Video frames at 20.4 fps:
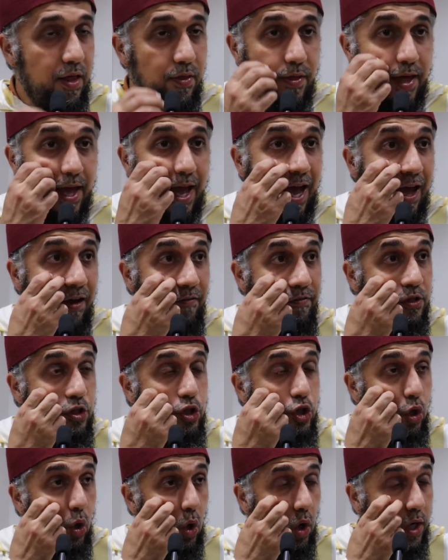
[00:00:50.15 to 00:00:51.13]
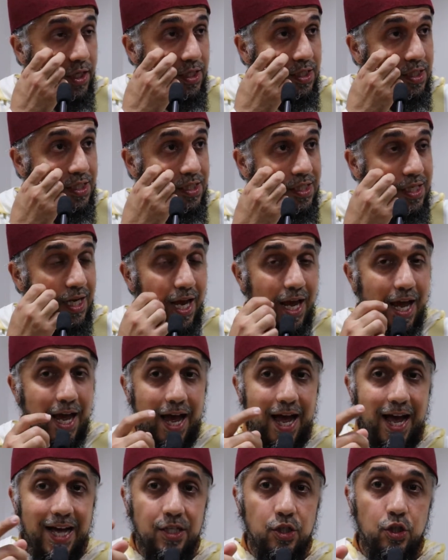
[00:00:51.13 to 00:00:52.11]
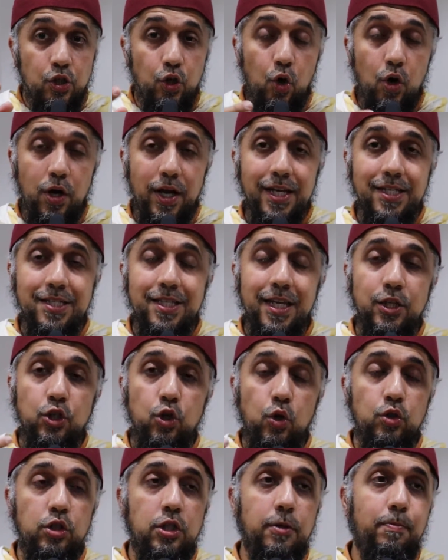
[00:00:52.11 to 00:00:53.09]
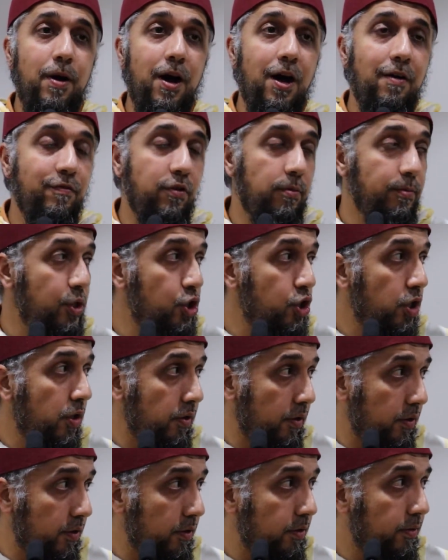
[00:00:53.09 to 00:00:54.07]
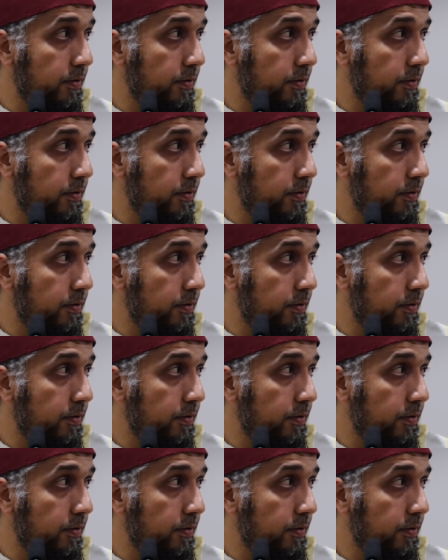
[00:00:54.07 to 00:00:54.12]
they have a choice as long as they don't depart from each other.